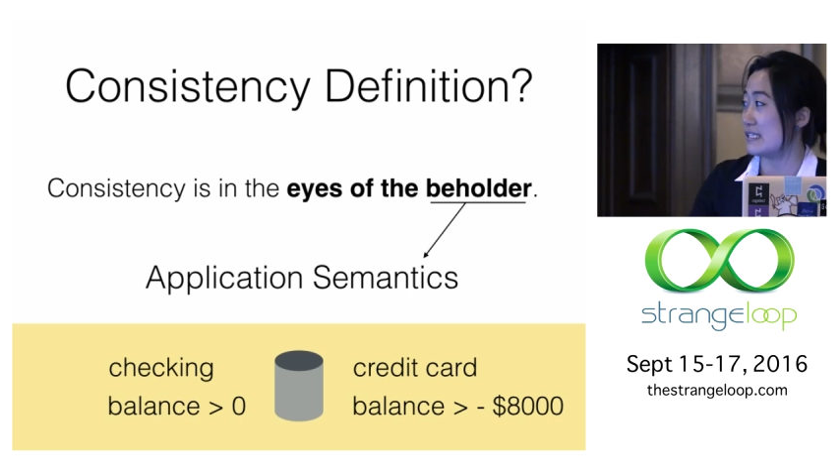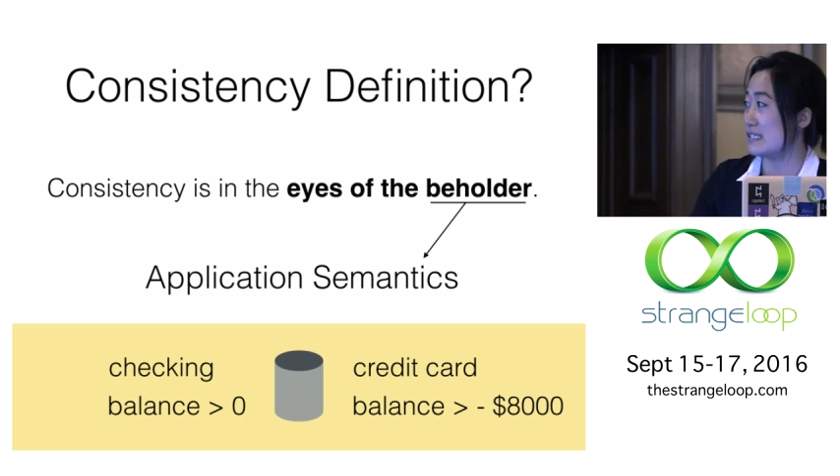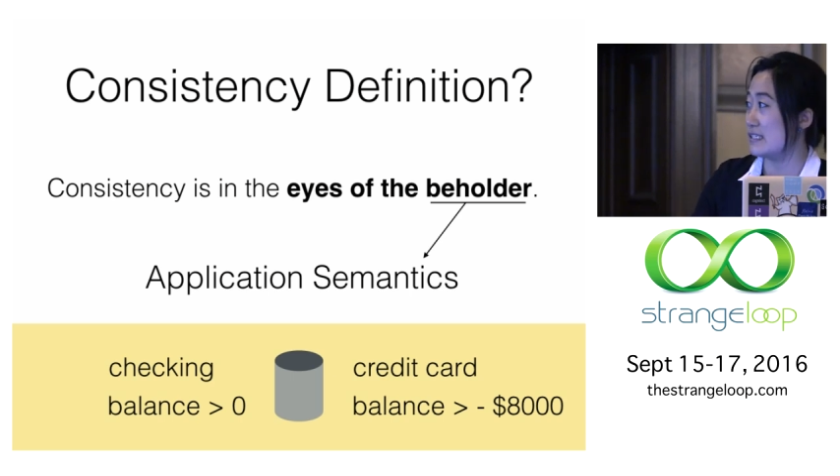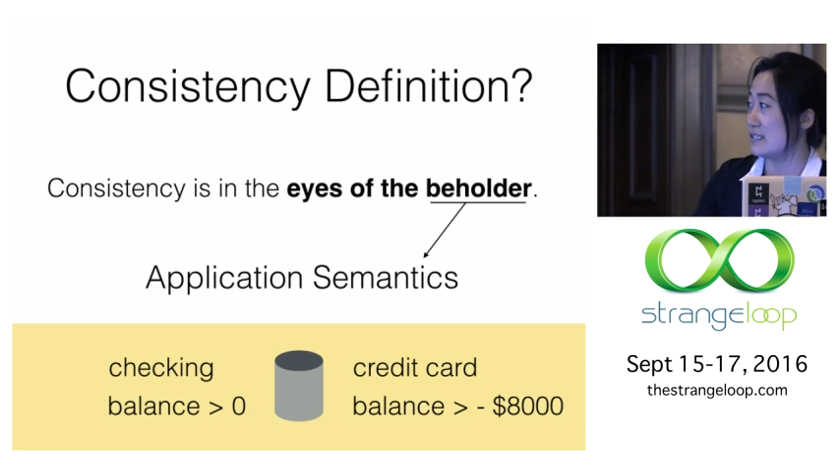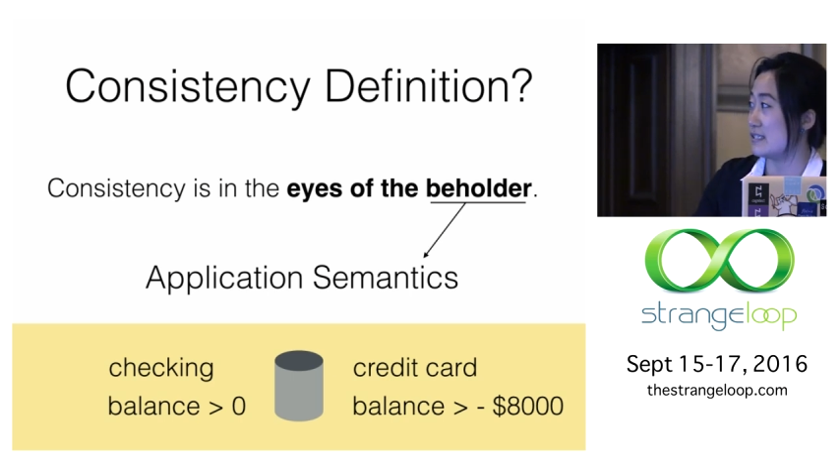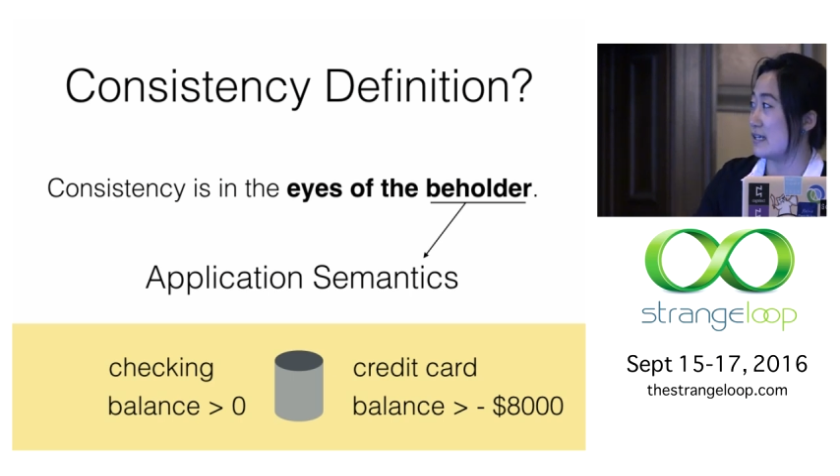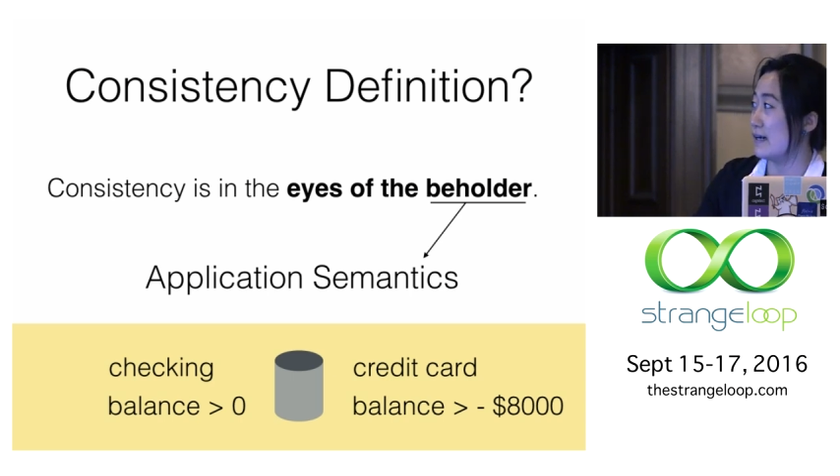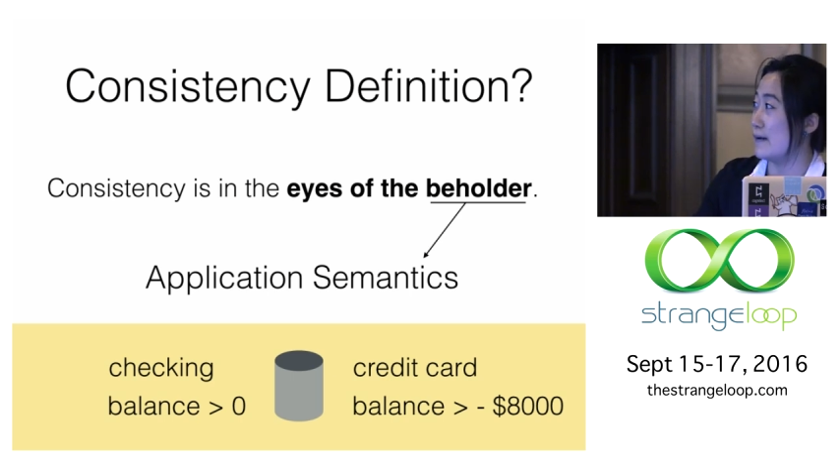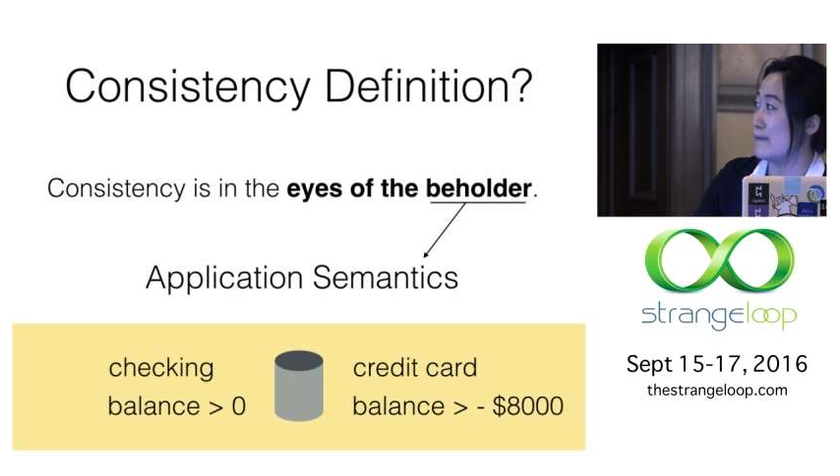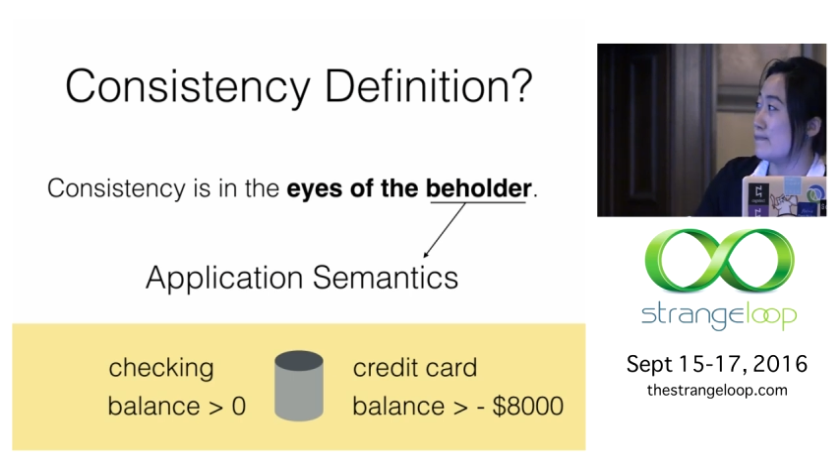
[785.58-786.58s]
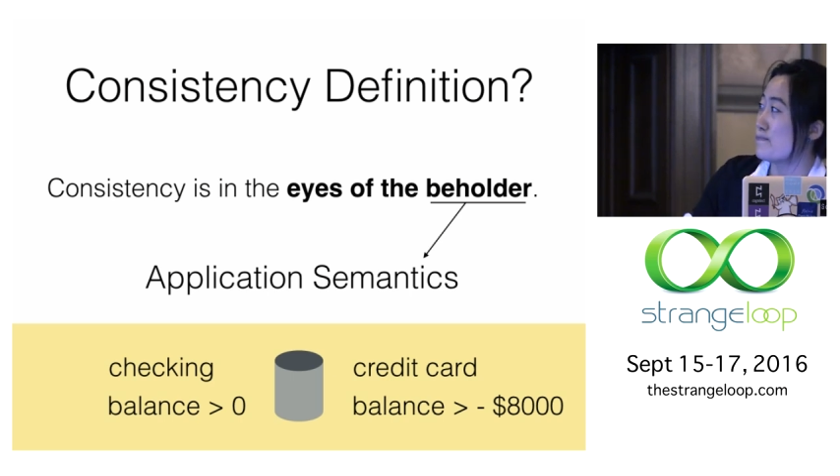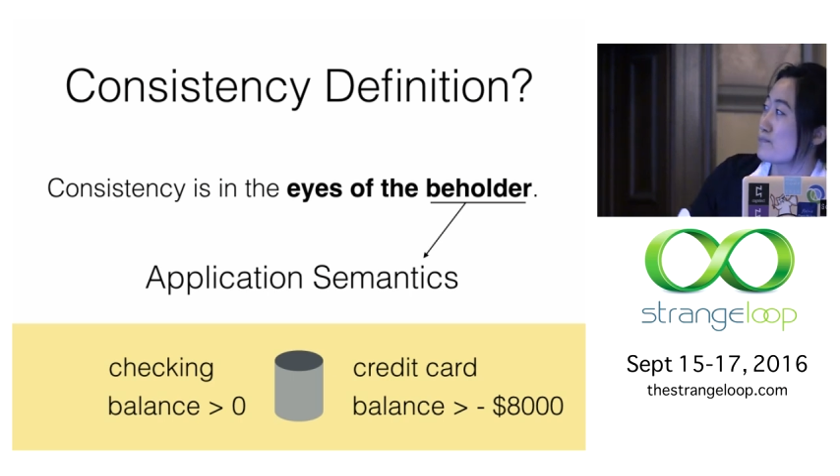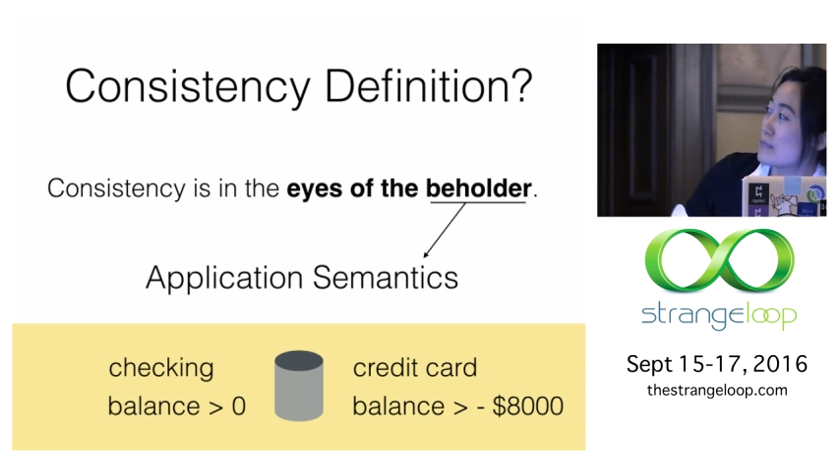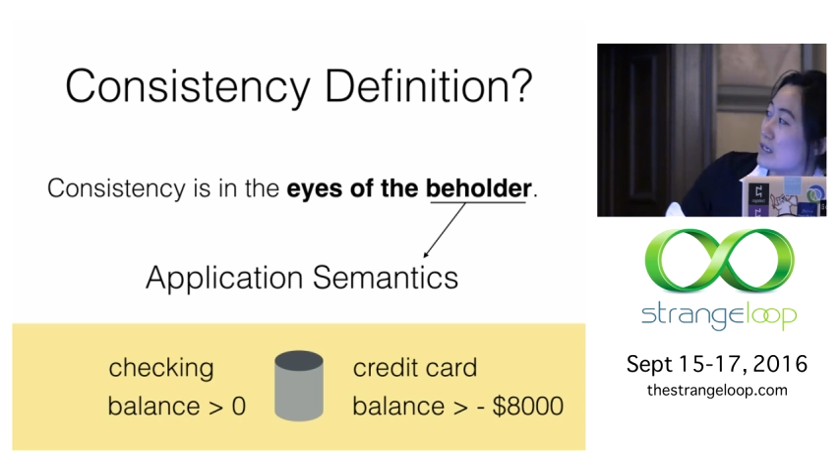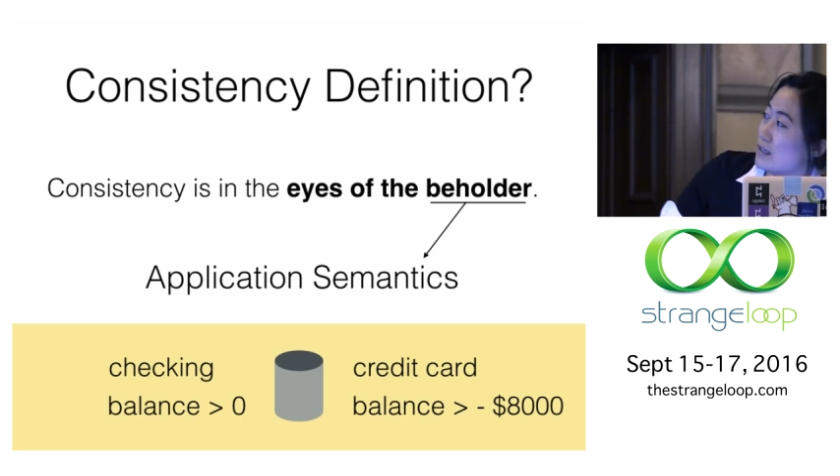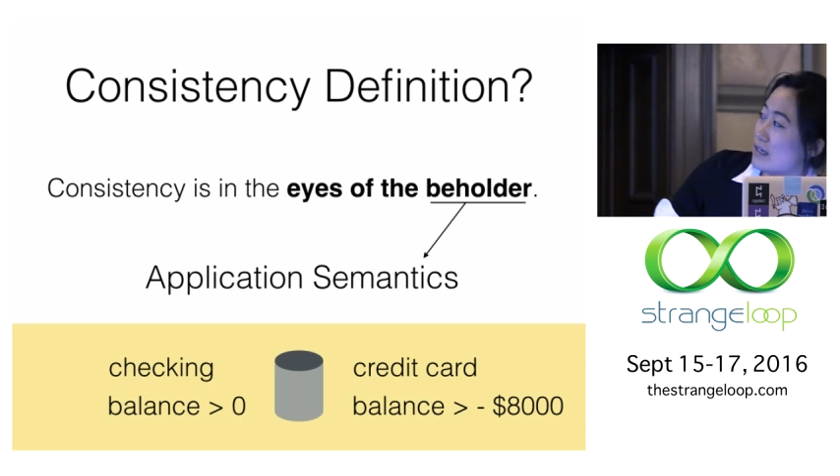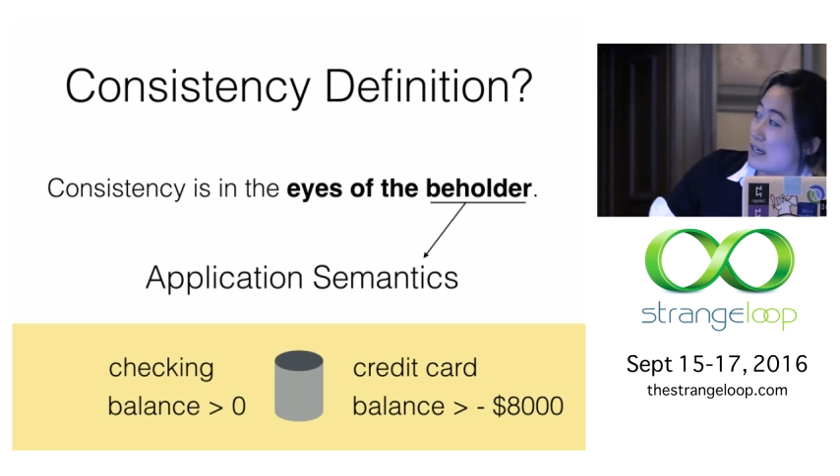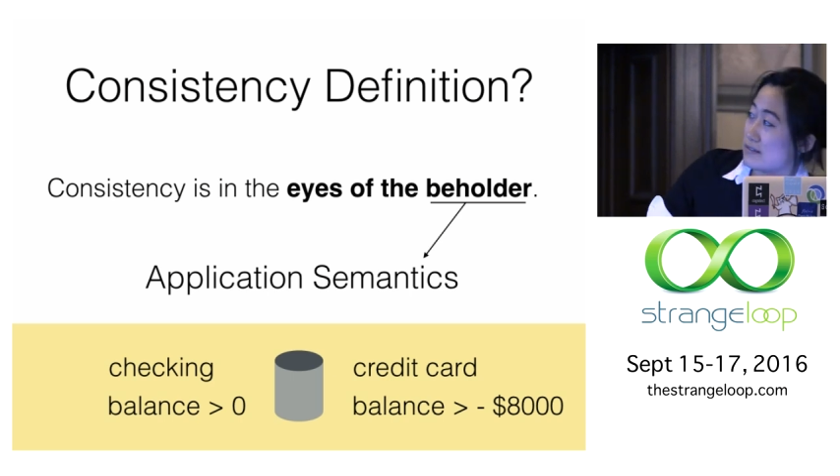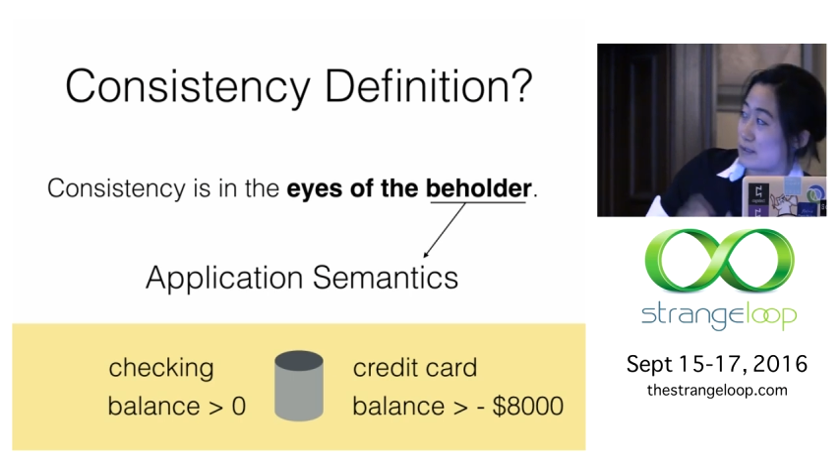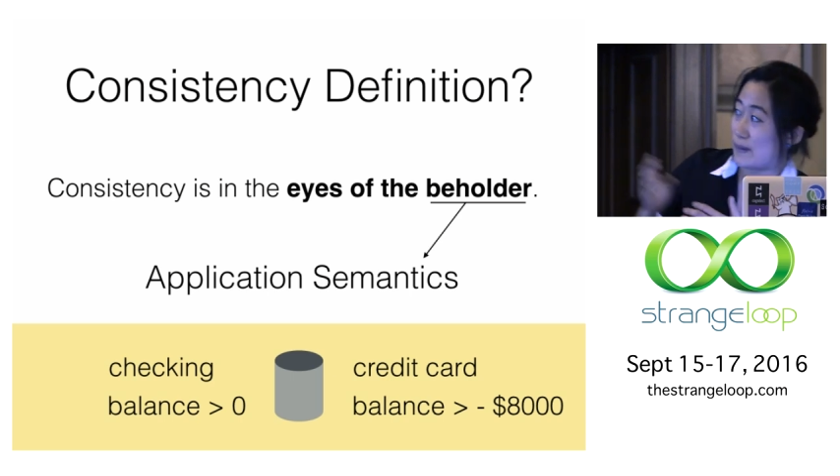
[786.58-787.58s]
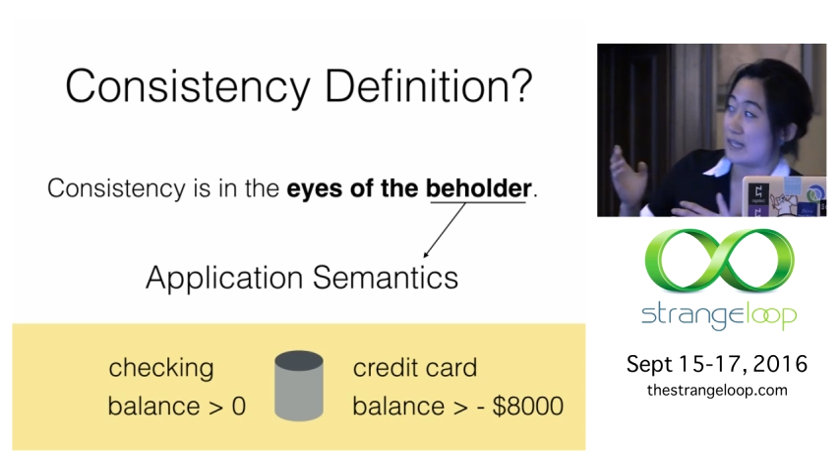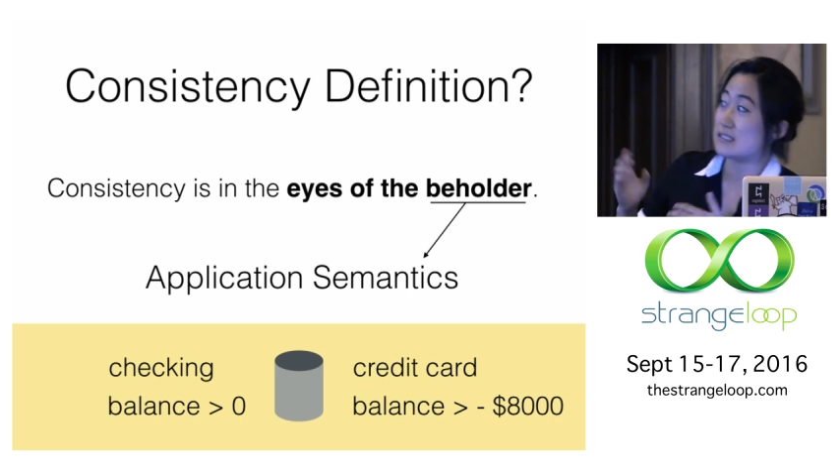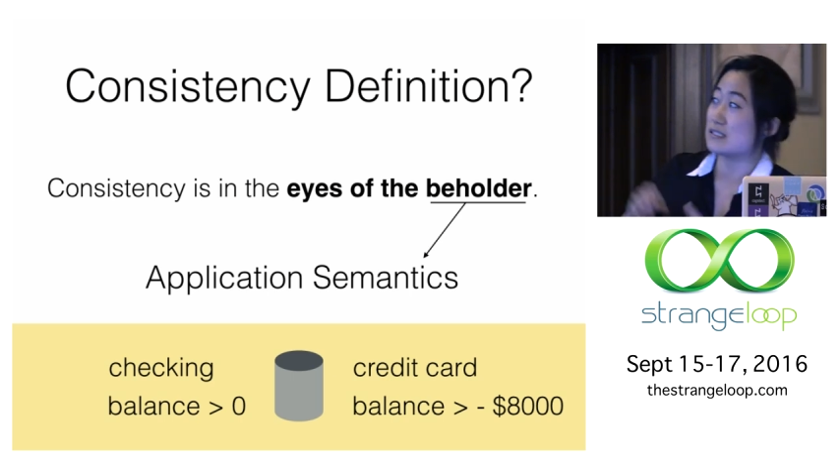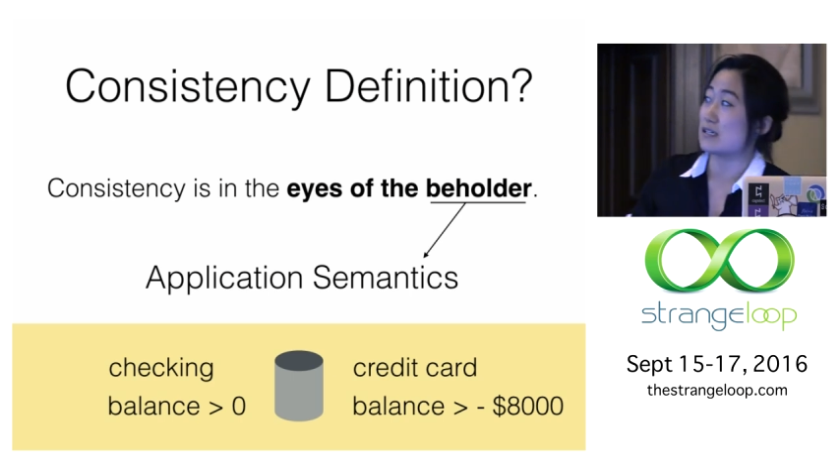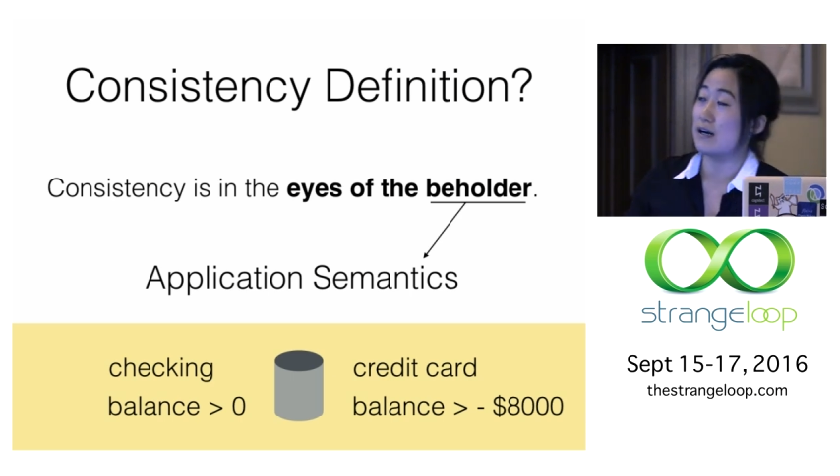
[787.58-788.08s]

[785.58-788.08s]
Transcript: is dependent